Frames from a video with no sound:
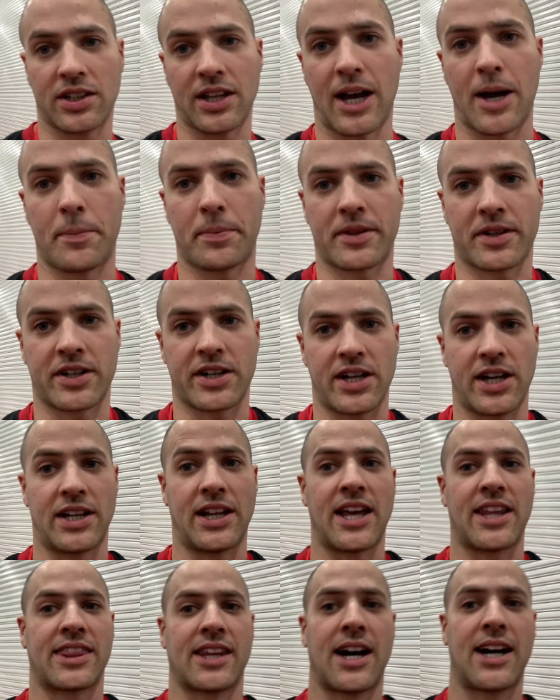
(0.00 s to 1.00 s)
top three, and
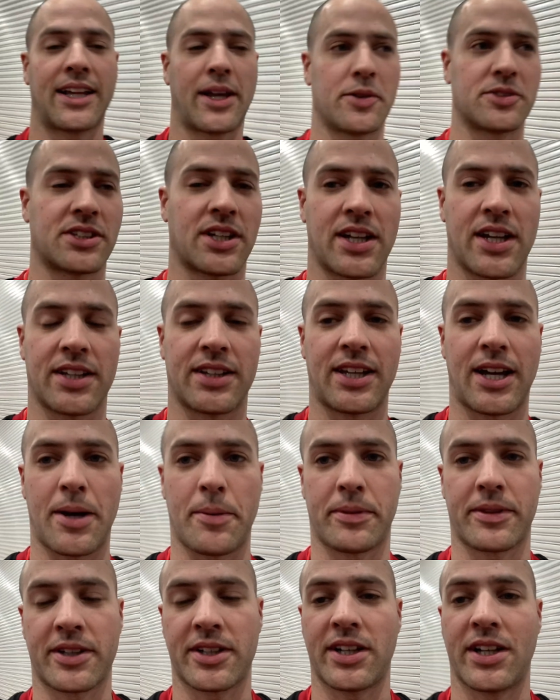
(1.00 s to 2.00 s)
I thought I was gonna get
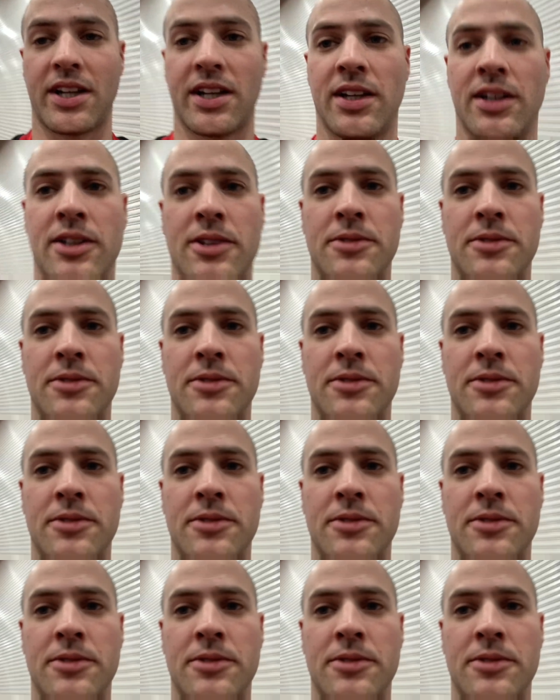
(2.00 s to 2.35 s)
top three.